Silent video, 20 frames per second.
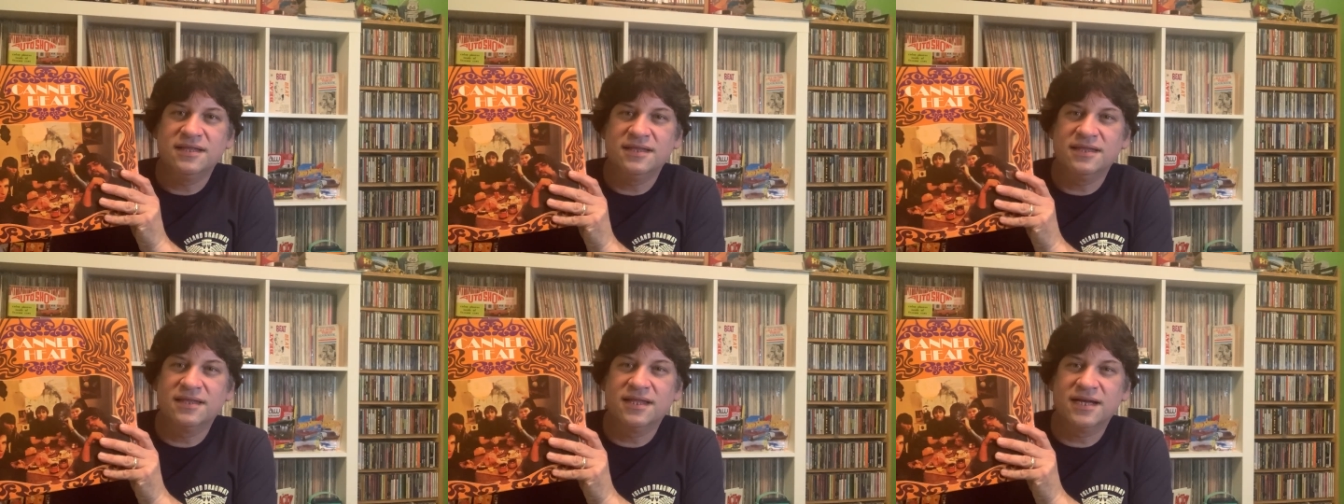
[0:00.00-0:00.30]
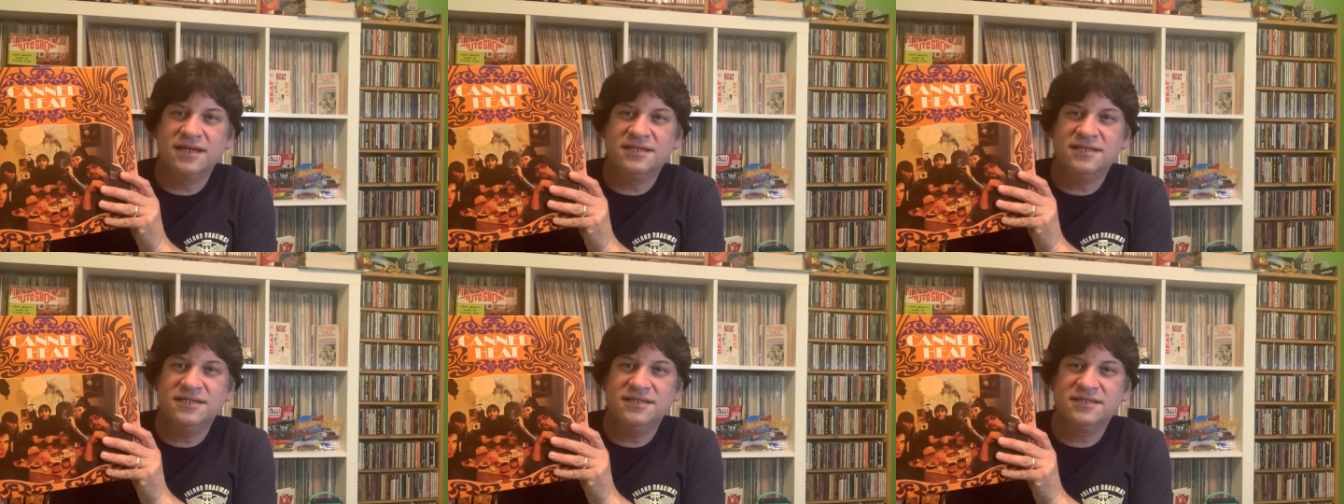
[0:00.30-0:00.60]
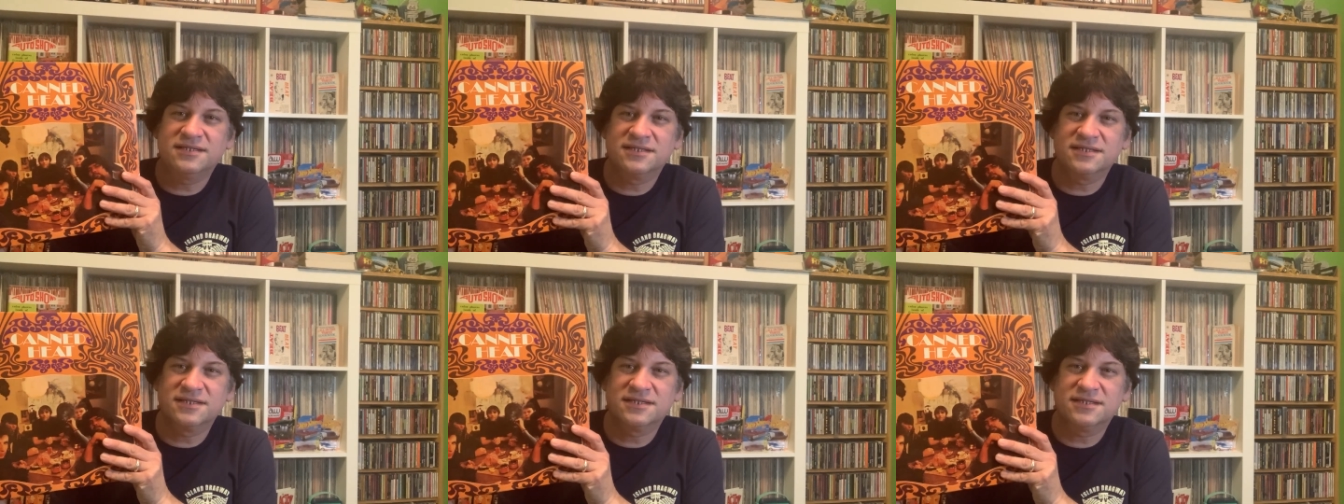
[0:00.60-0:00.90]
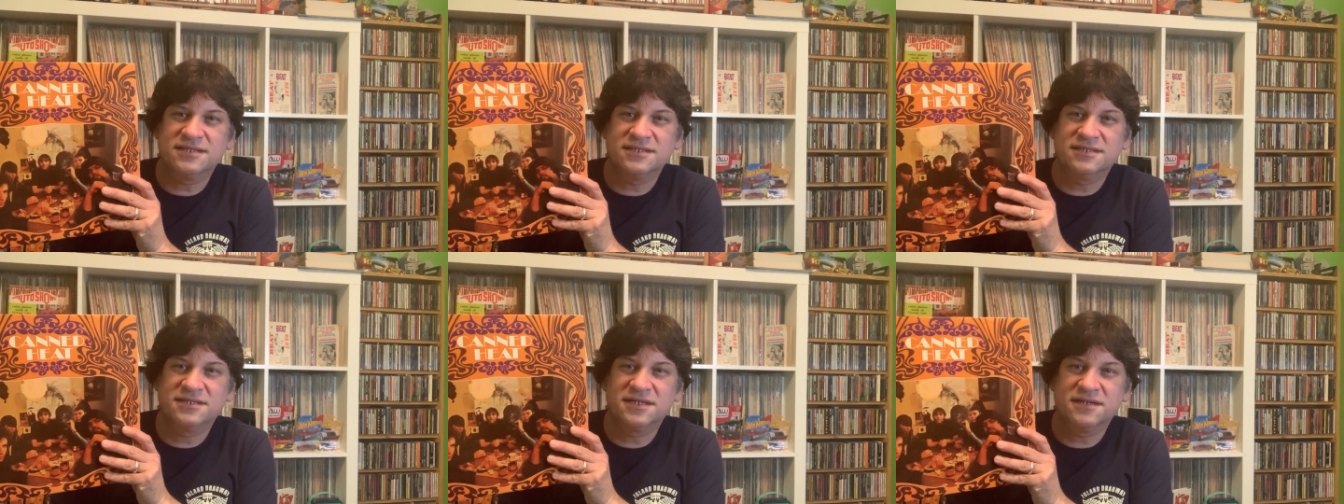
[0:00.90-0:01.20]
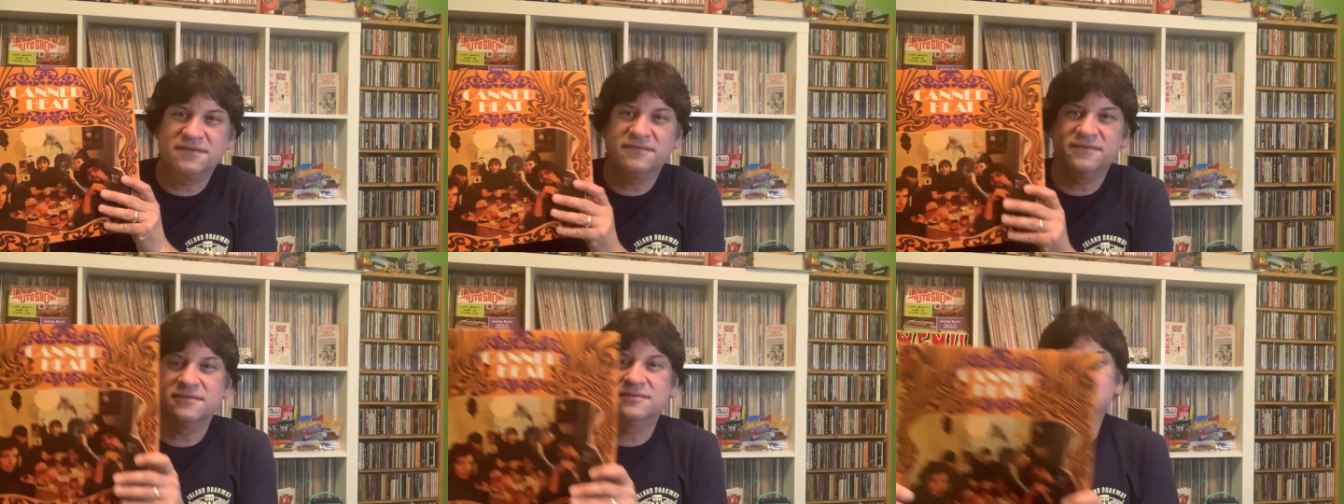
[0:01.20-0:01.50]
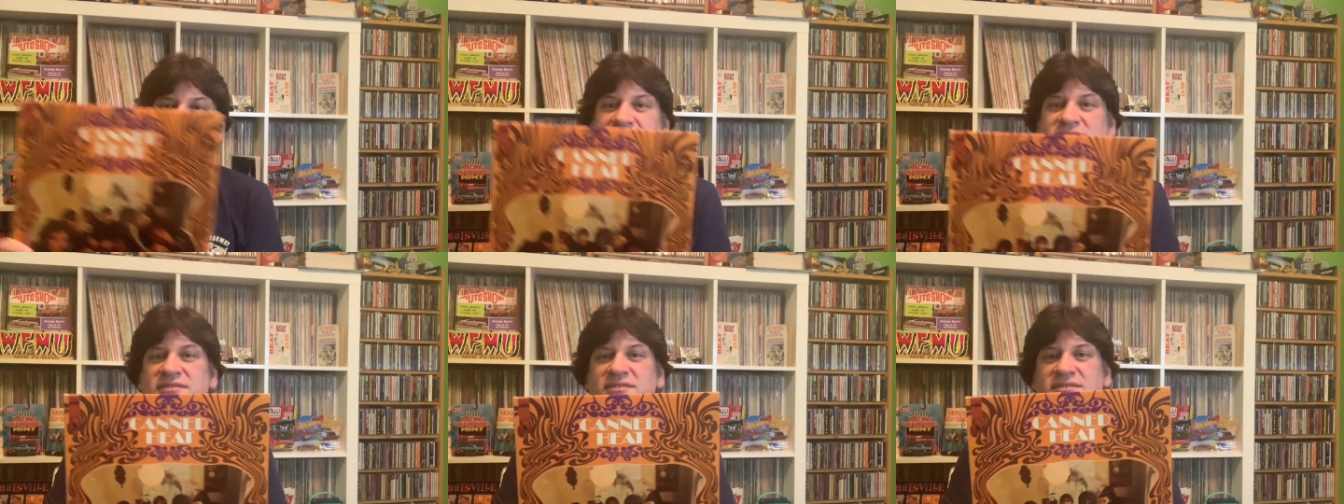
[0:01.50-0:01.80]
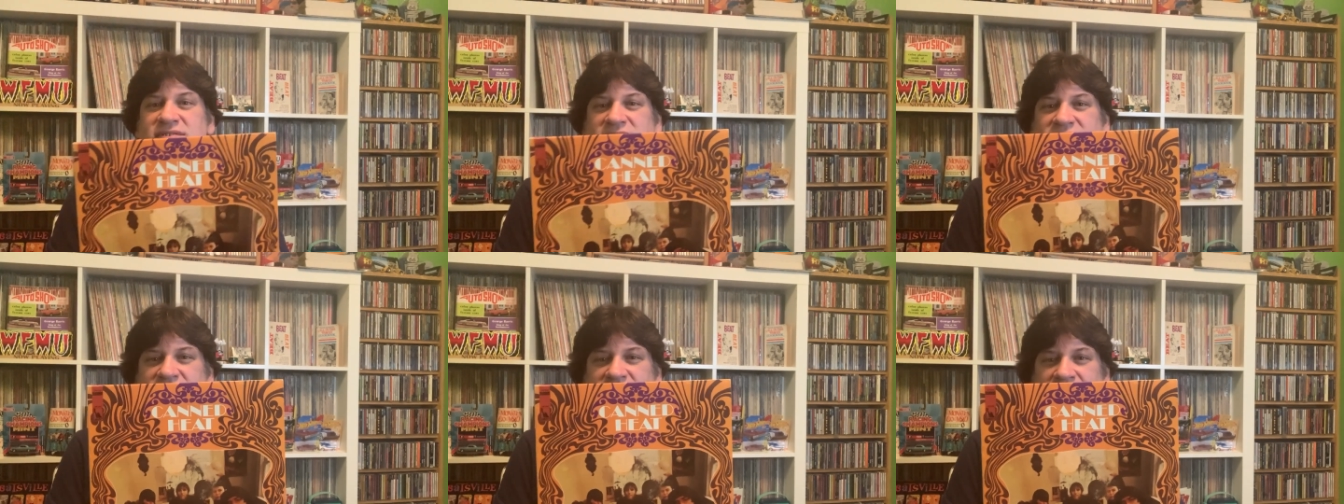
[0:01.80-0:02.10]
nineteen sixty-seven,
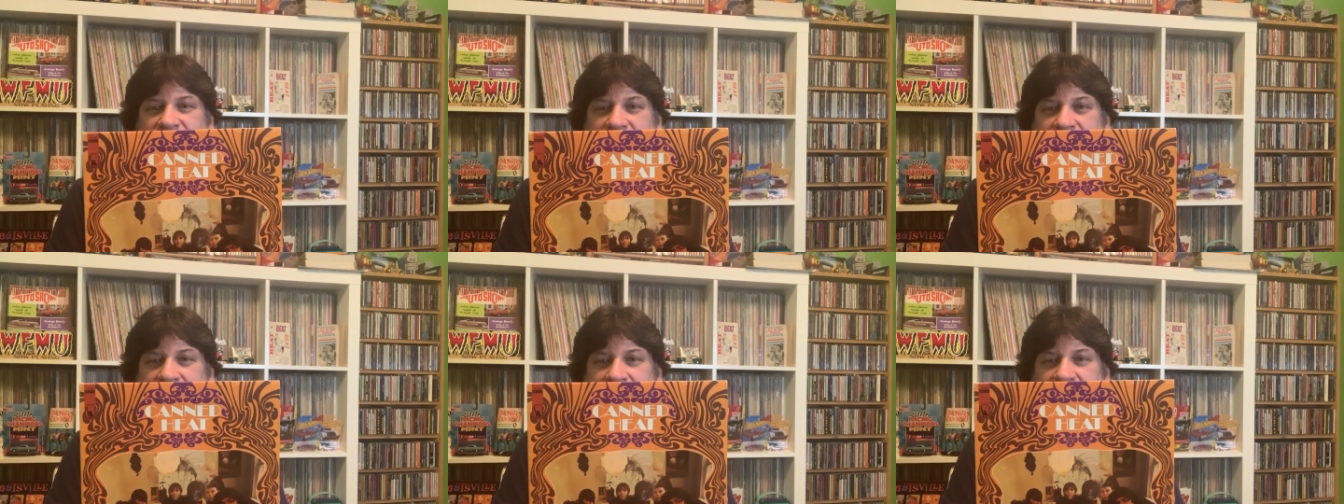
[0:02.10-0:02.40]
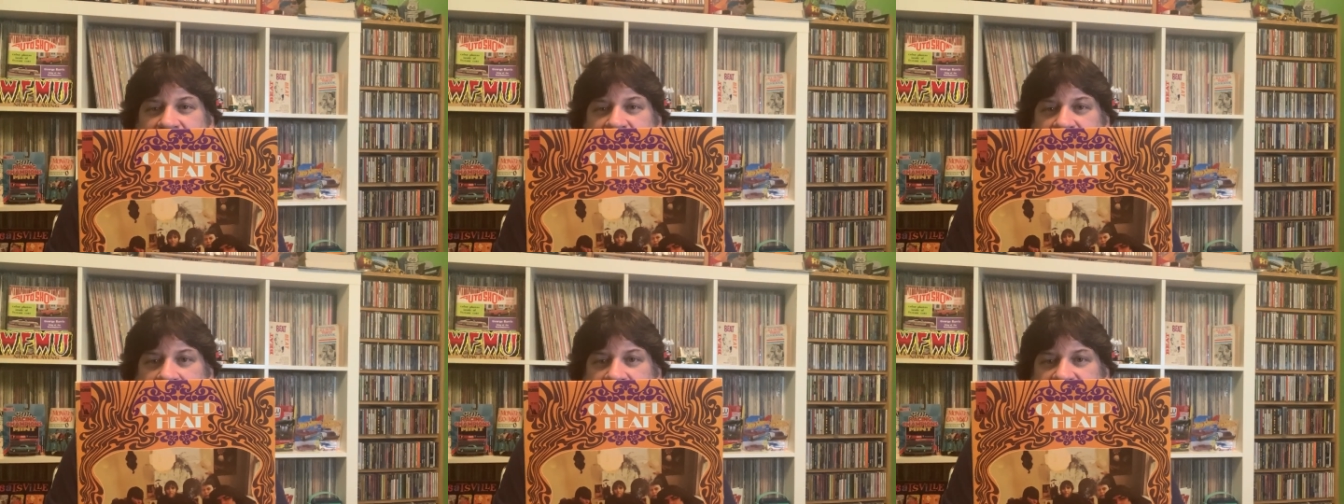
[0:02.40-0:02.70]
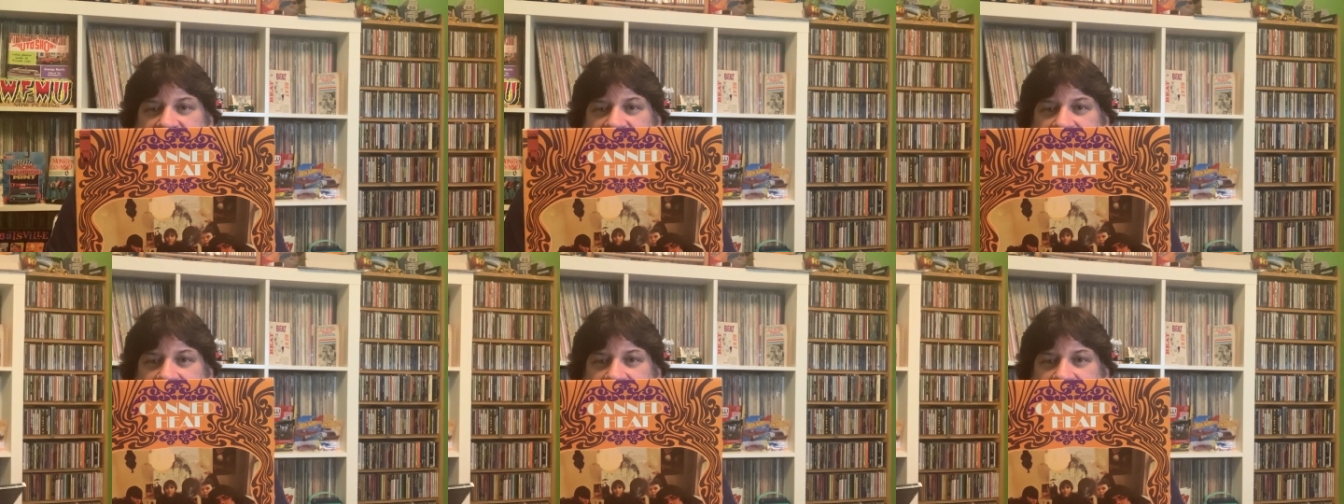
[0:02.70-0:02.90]
stereo copy.